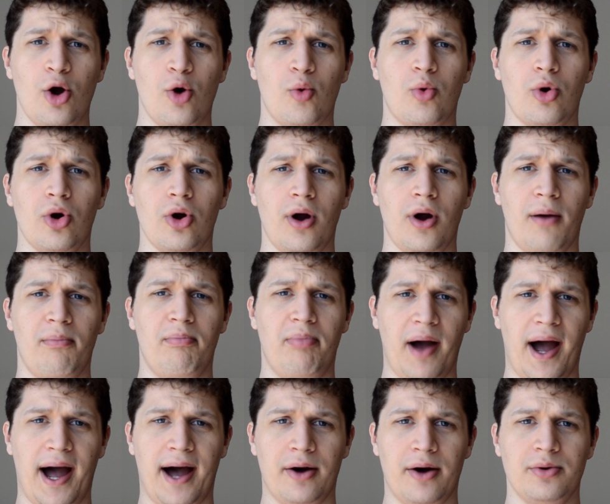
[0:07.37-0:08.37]
were
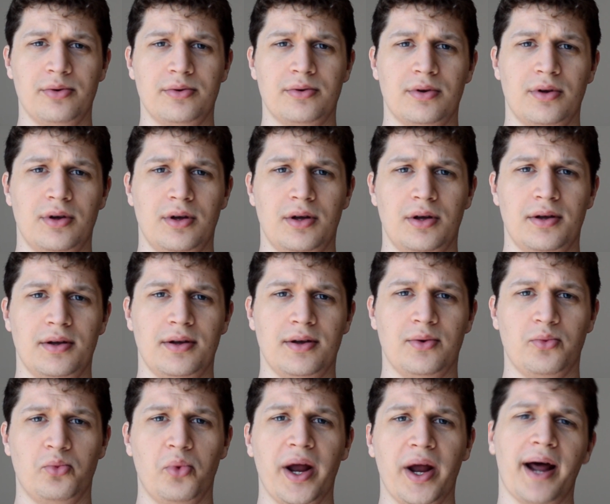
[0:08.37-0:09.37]
about
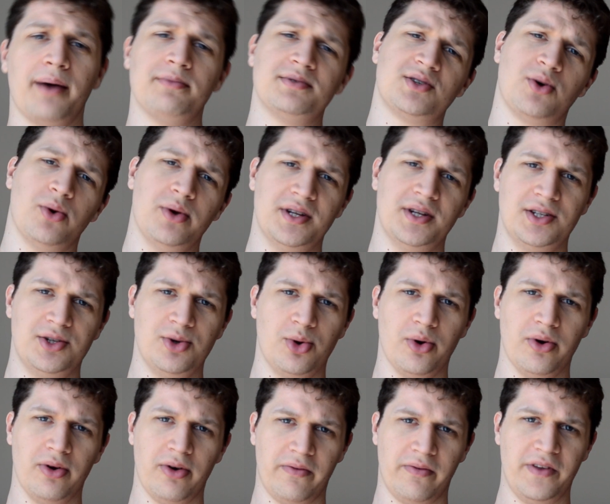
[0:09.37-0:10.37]
when I was going to do a
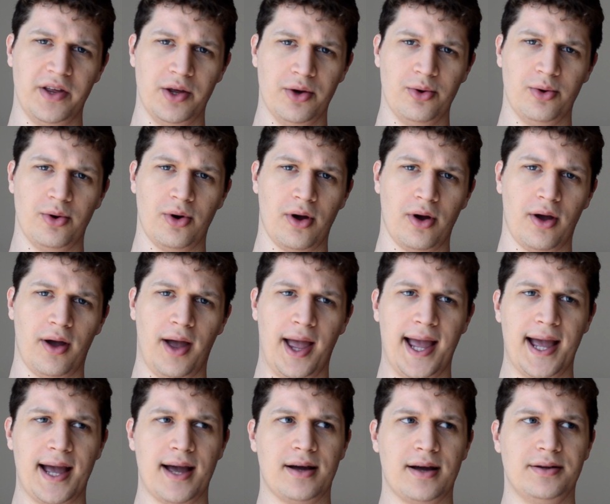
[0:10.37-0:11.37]
review.
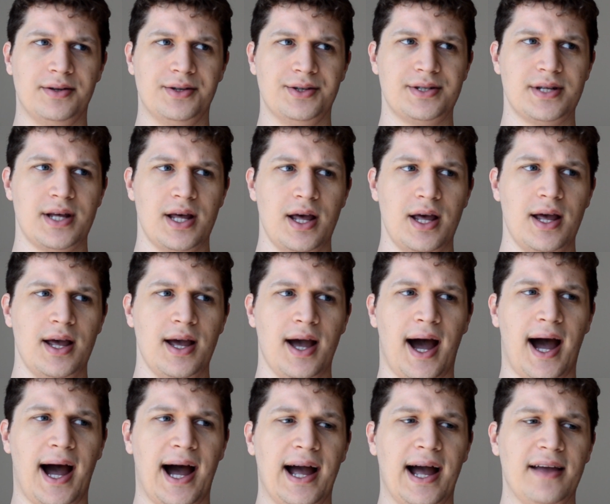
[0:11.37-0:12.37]
And
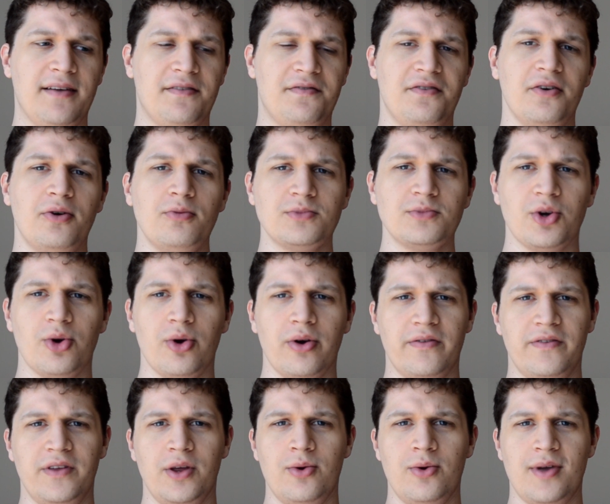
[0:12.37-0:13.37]
I filmed a
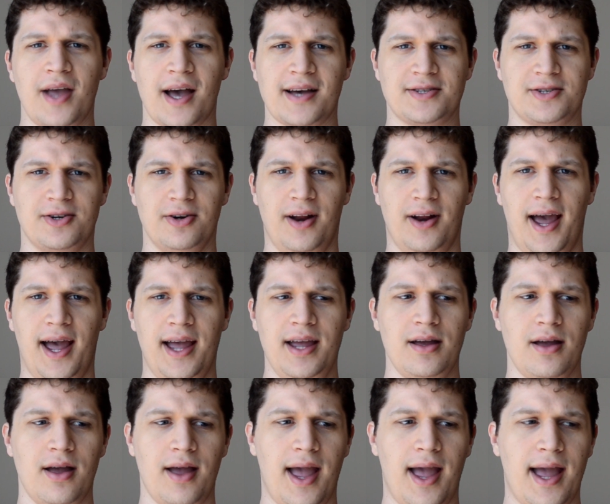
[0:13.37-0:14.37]
review yesterday,
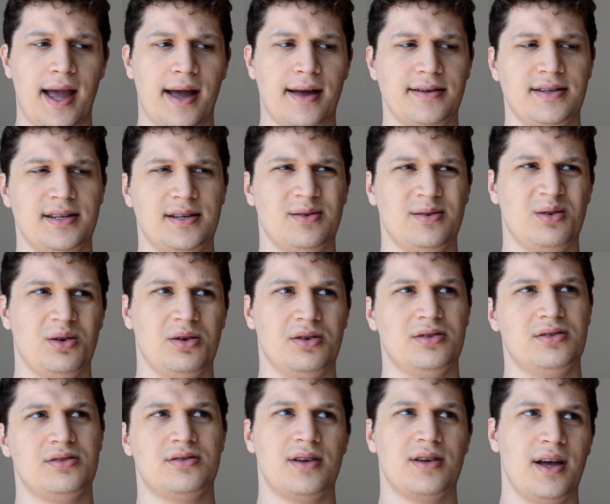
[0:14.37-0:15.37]
and it
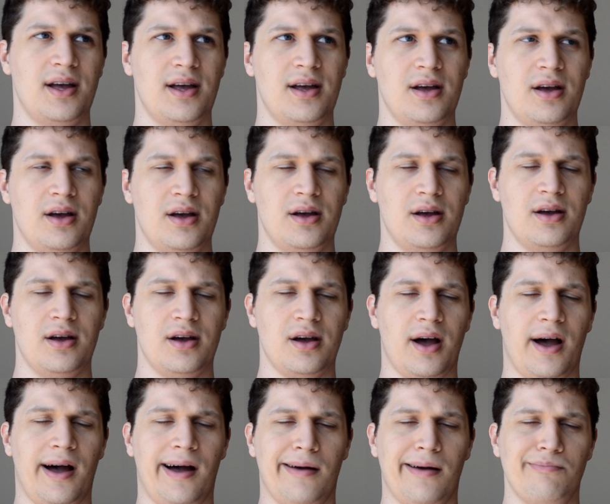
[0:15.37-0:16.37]
was
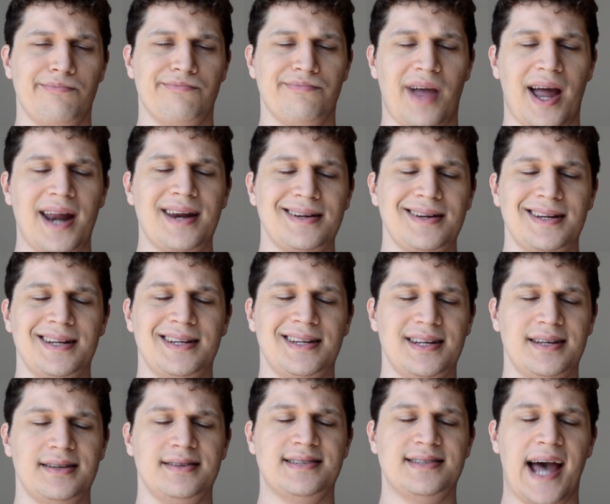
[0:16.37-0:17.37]
edited
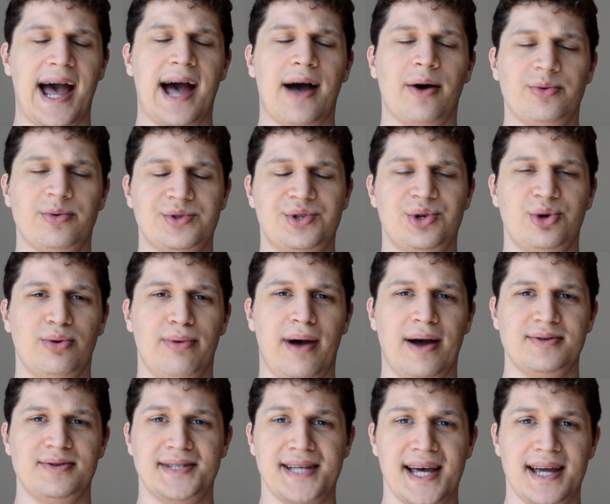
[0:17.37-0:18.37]
it down to
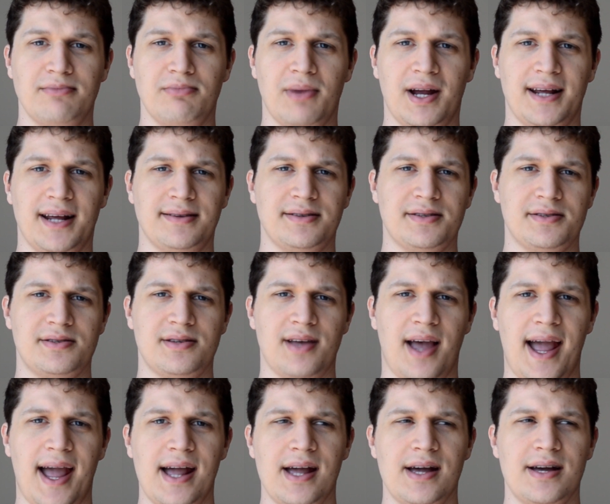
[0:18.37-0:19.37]
about 10 minutes.
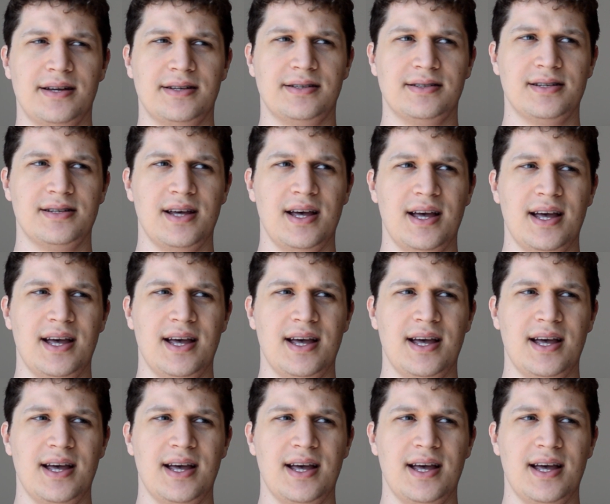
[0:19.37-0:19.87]
And